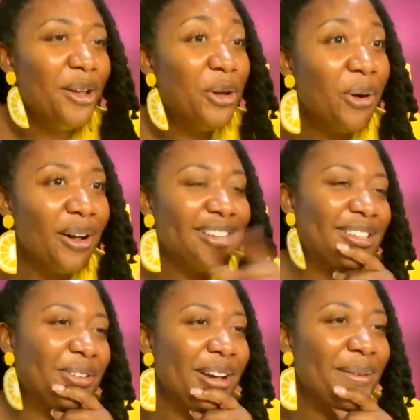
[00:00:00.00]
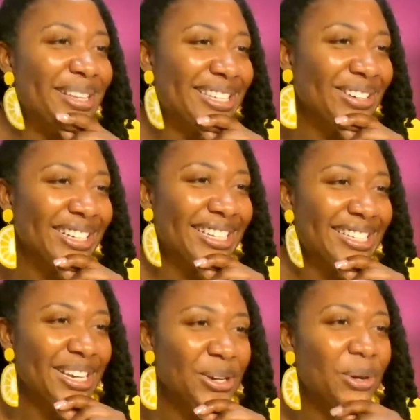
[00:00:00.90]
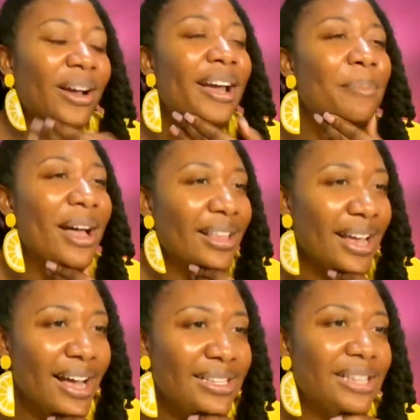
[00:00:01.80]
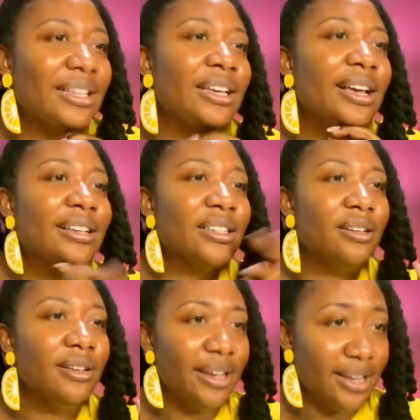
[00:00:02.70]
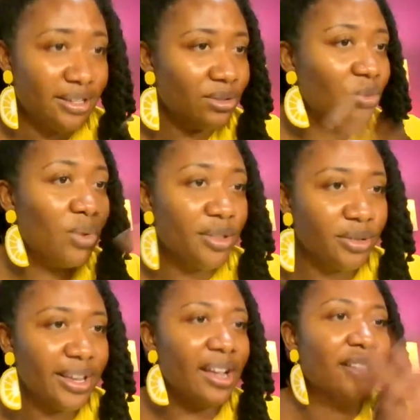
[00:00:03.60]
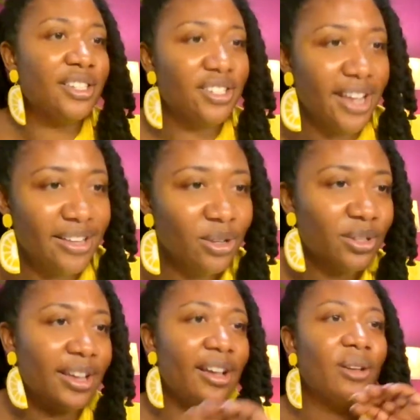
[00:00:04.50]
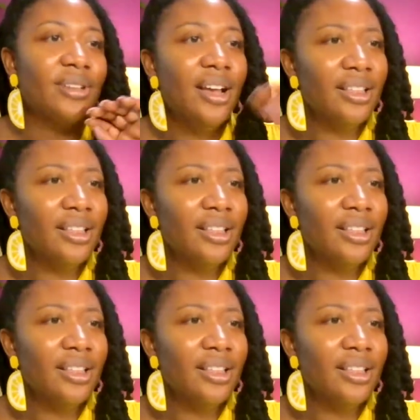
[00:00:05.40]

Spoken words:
You on Instagram. It's so good to see you. Okay. Malachi says that he has one of those accounts. Letitia has those accounts.